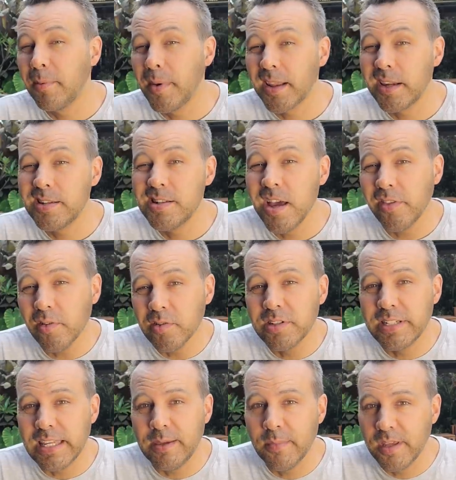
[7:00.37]
about another
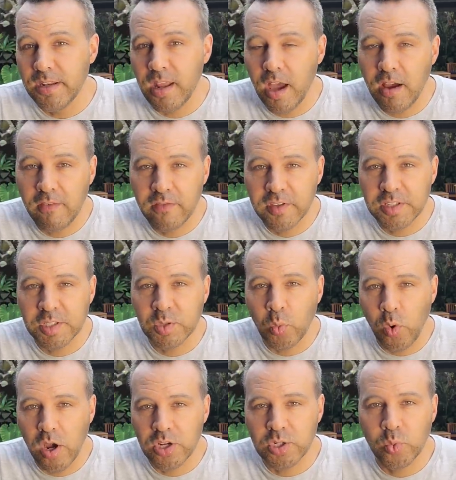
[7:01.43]
demon of the
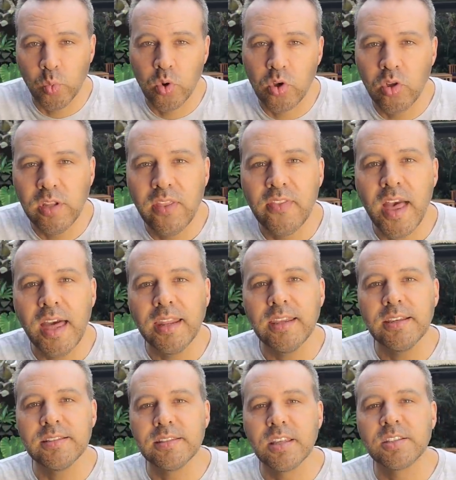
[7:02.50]
squash world, and that
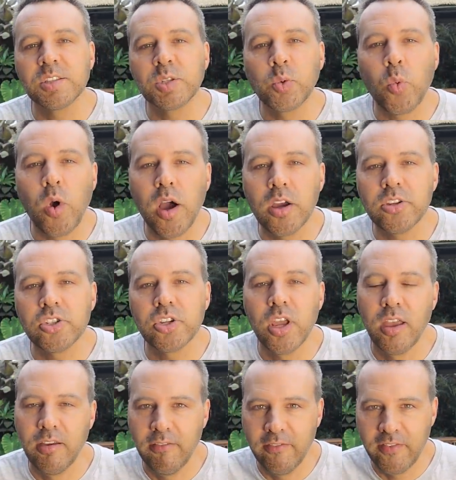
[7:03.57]
is the squash
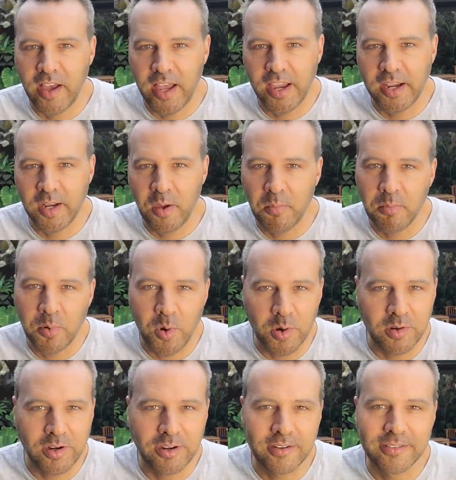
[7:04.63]
vine
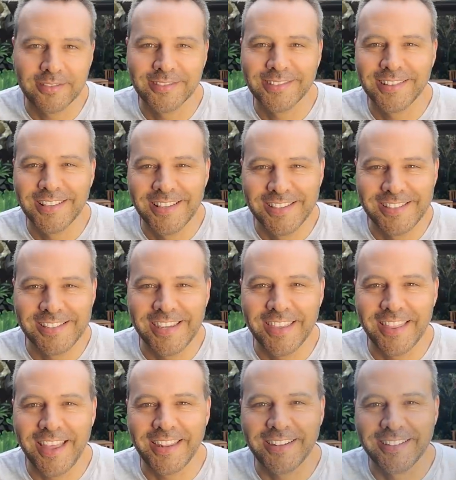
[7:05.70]
borer. See you
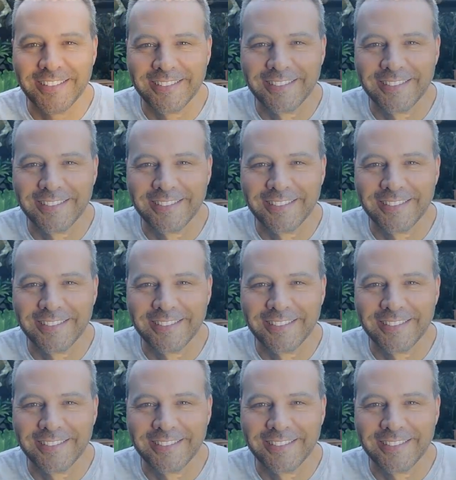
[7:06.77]
then.